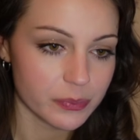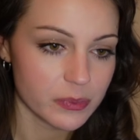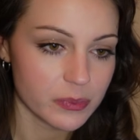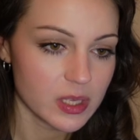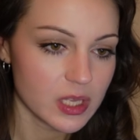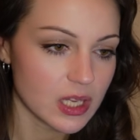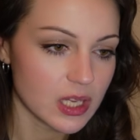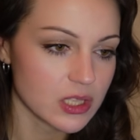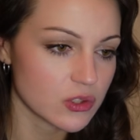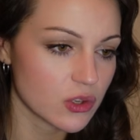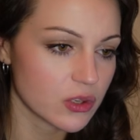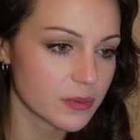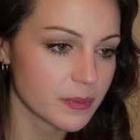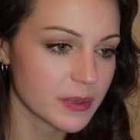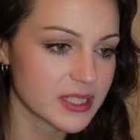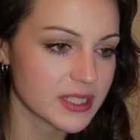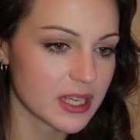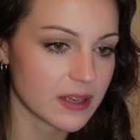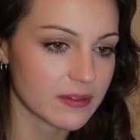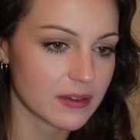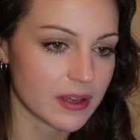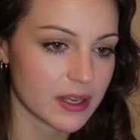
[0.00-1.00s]
Talked
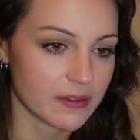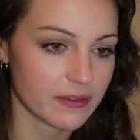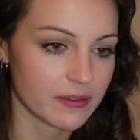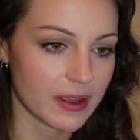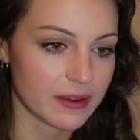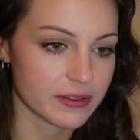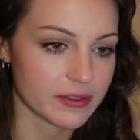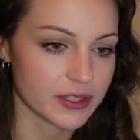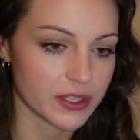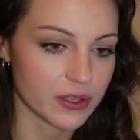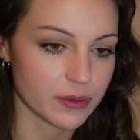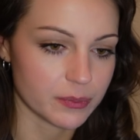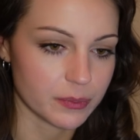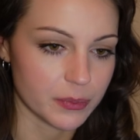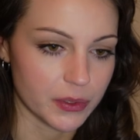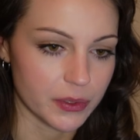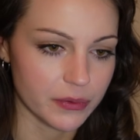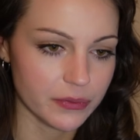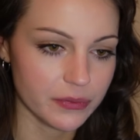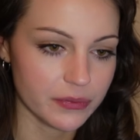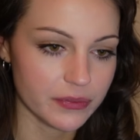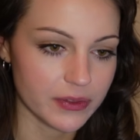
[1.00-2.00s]
myself out of every good
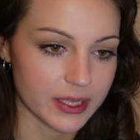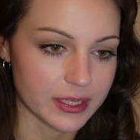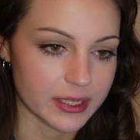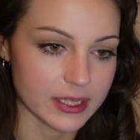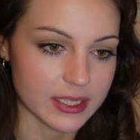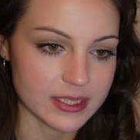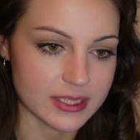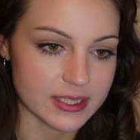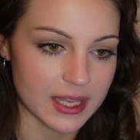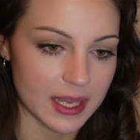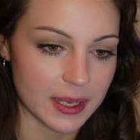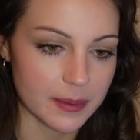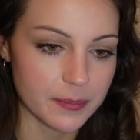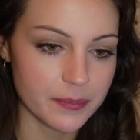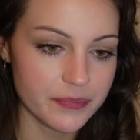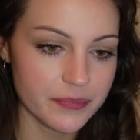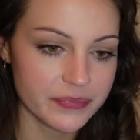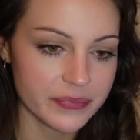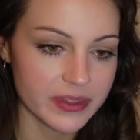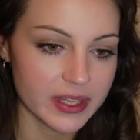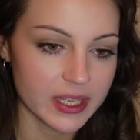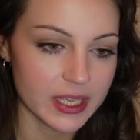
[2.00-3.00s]
move in this game.
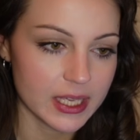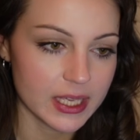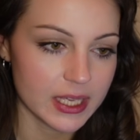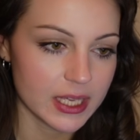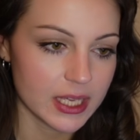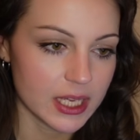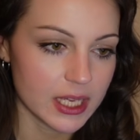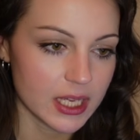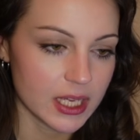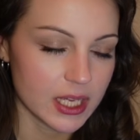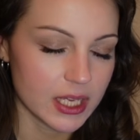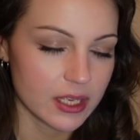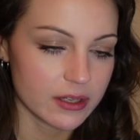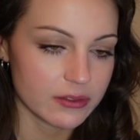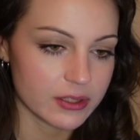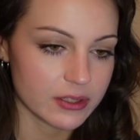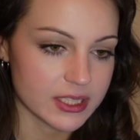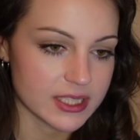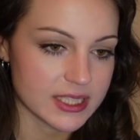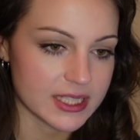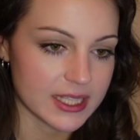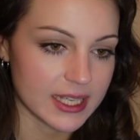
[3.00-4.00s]
Rook
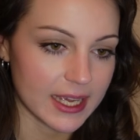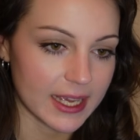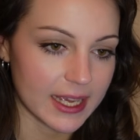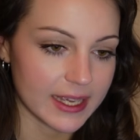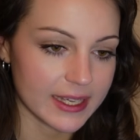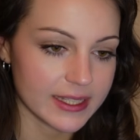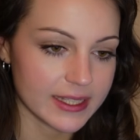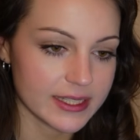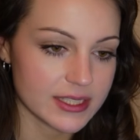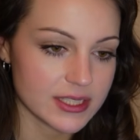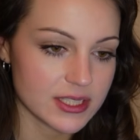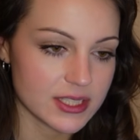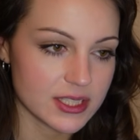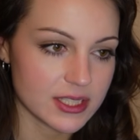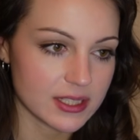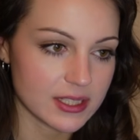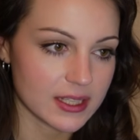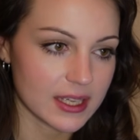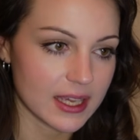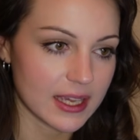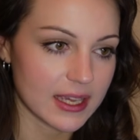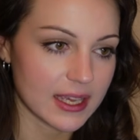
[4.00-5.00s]
c8,
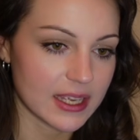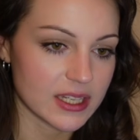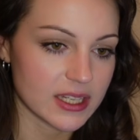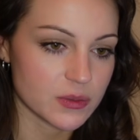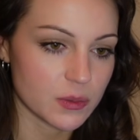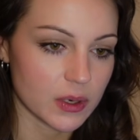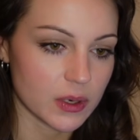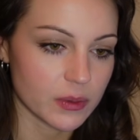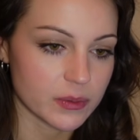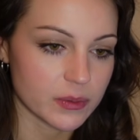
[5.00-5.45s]
king h1 was